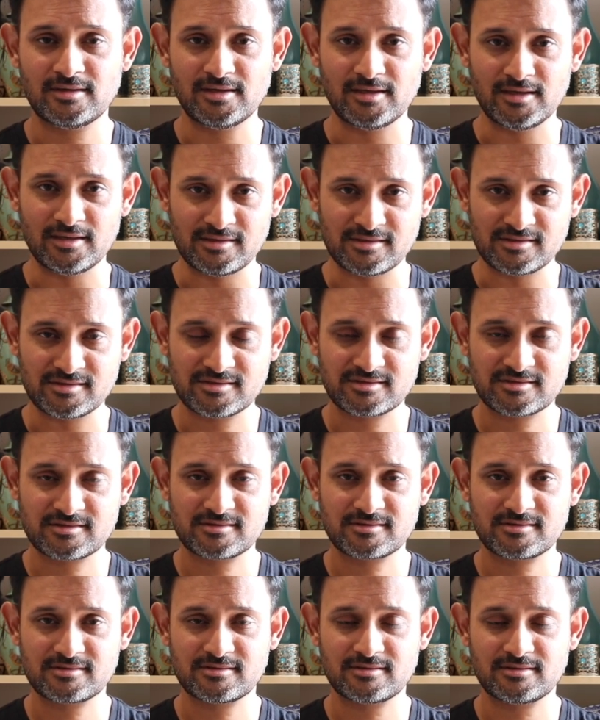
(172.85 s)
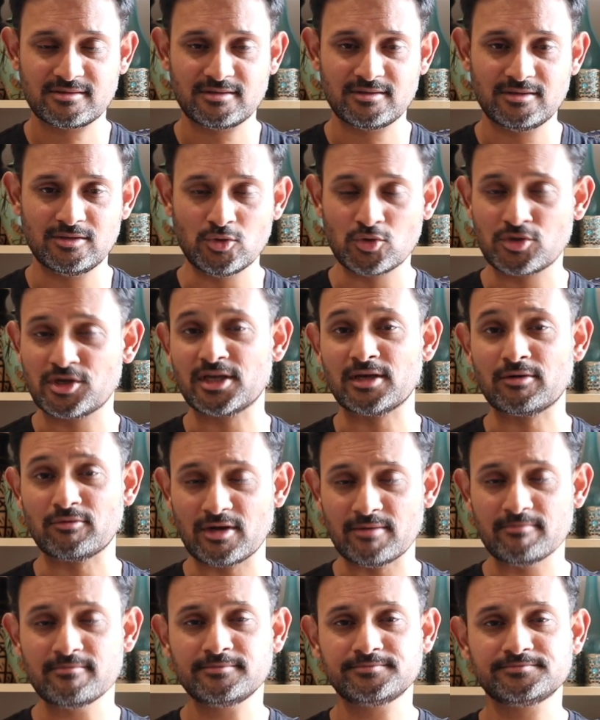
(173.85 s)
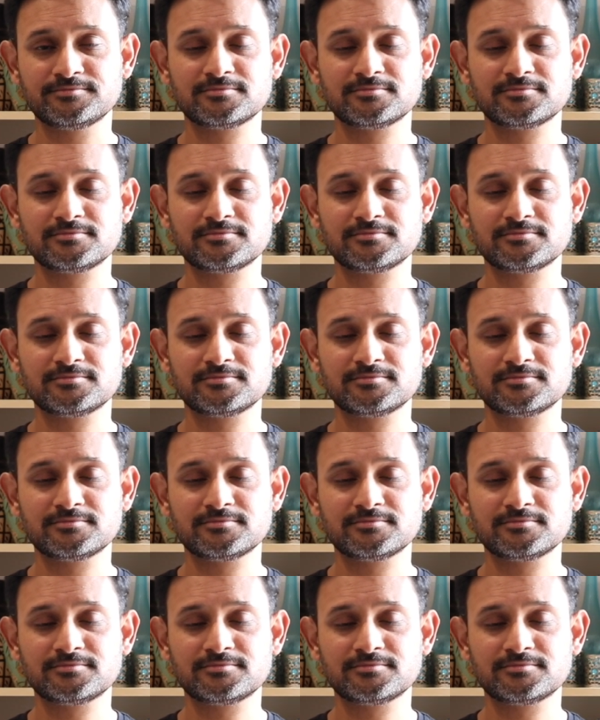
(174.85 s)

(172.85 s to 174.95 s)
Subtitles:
is looking grim